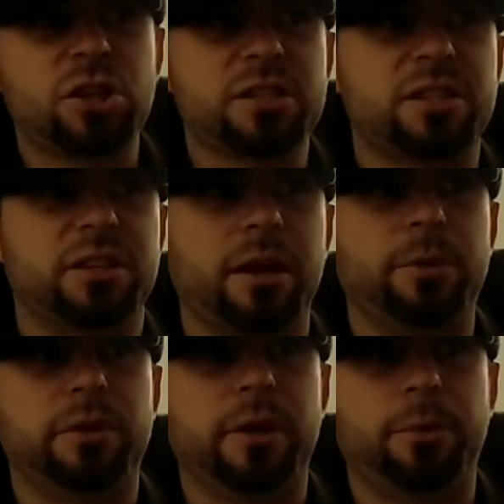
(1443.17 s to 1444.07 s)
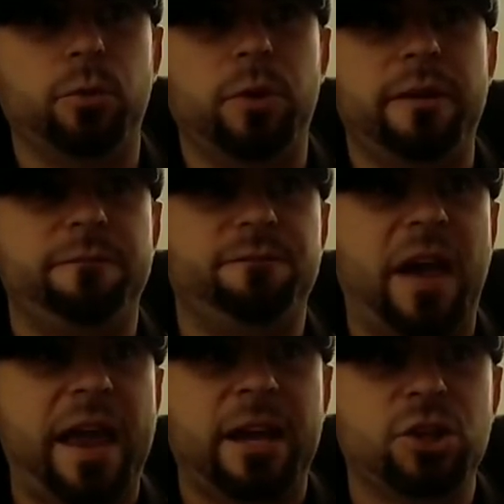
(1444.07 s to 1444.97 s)
just the WWE
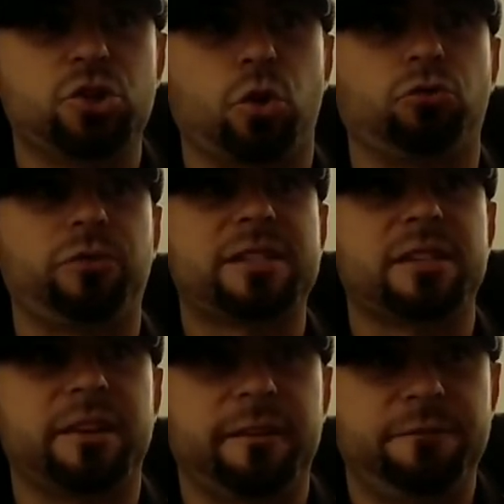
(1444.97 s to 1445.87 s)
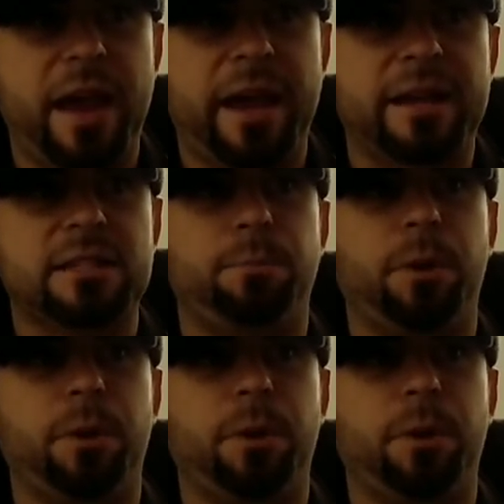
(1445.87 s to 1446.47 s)
fans or wrestling fans,